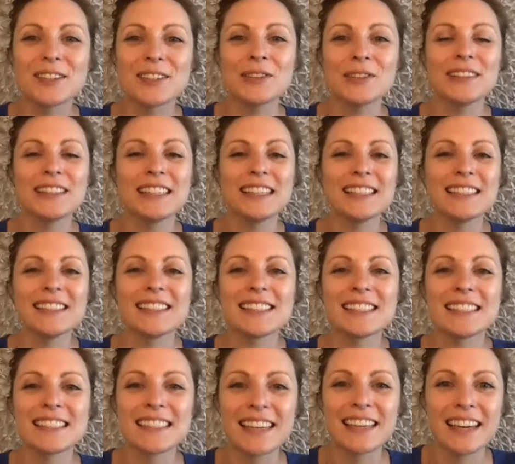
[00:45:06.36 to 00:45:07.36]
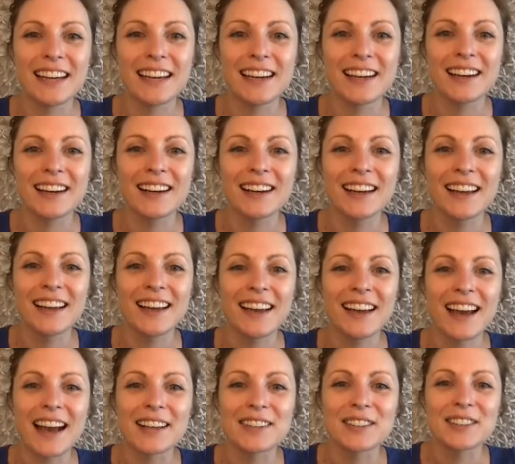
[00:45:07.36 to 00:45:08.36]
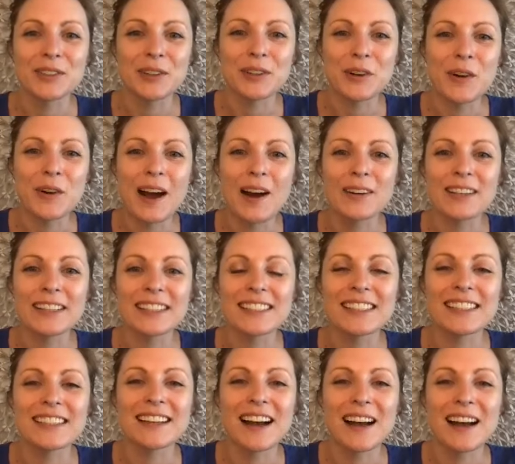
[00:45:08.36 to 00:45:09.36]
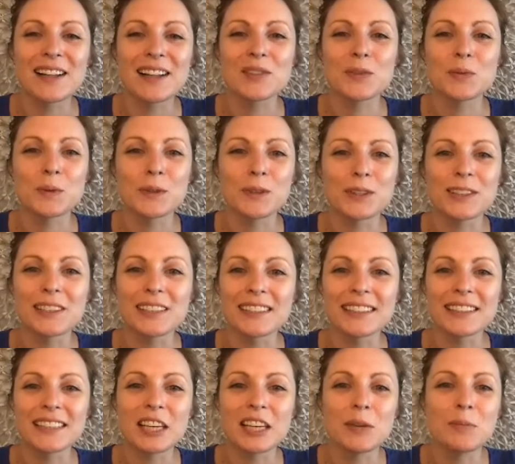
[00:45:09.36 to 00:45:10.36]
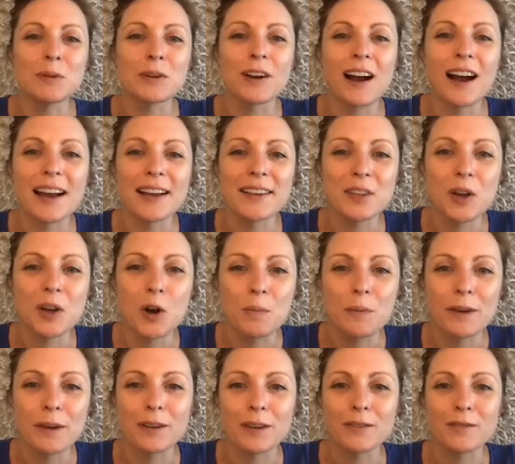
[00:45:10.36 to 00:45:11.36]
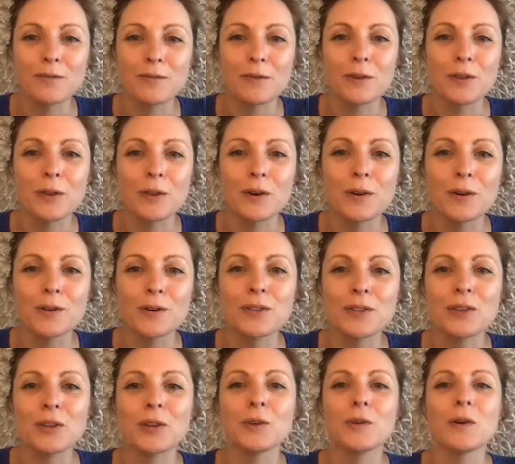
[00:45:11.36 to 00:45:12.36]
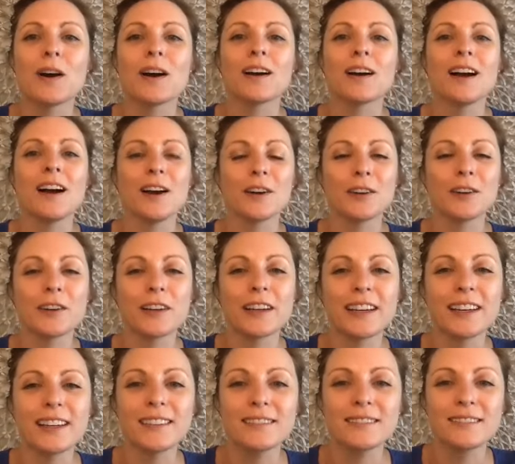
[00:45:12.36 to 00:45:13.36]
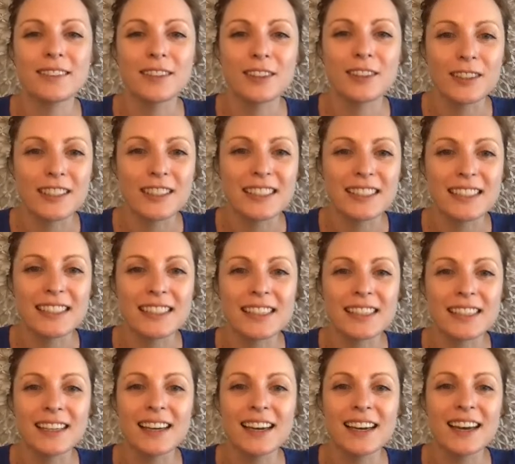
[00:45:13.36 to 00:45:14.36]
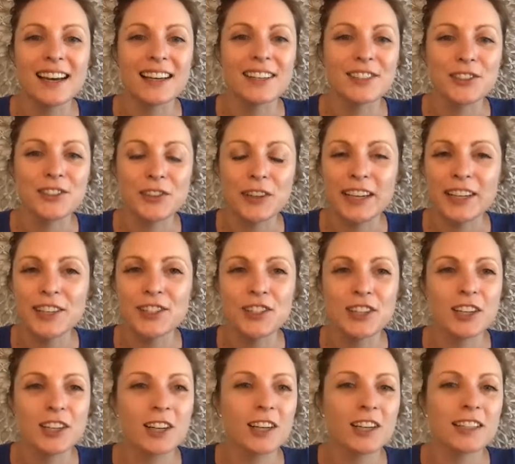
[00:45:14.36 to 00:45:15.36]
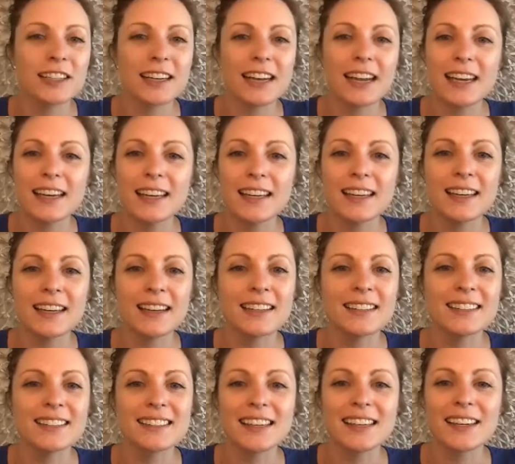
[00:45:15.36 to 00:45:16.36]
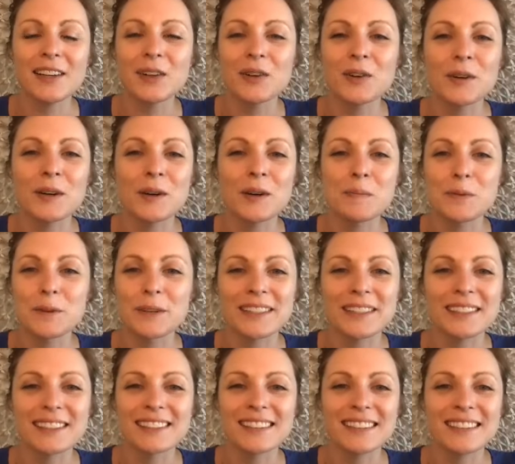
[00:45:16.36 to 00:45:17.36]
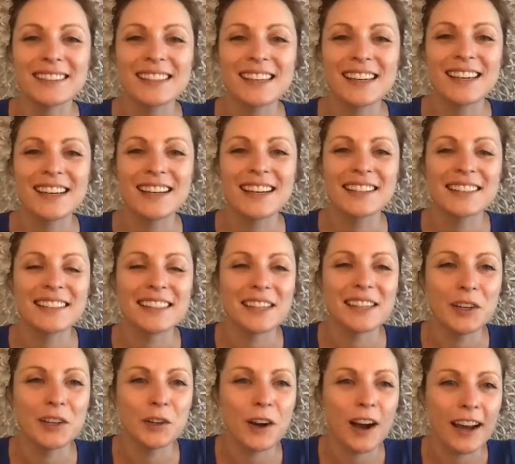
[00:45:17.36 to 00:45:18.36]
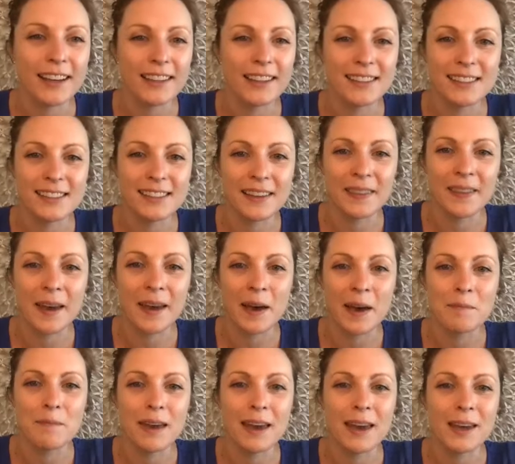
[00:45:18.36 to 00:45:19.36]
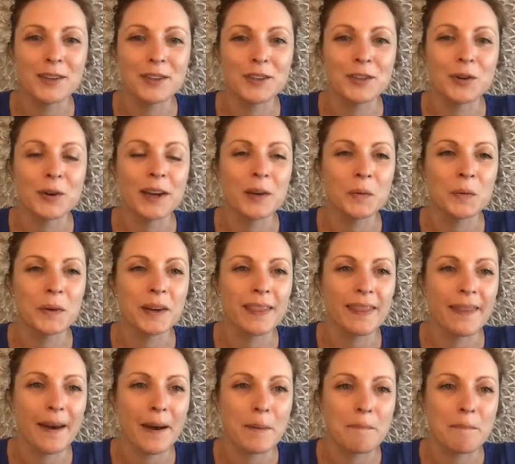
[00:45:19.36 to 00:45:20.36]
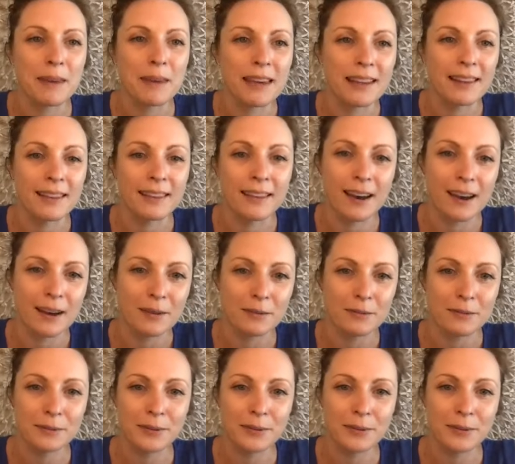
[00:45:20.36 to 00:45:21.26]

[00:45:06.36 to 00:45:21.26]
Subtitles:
needs to care. As you go out into God's world, keep your eyes open for those who are hungry, thirsty, a stranger, naked, sick, or imprisoned. See Christ in them and join with them in love.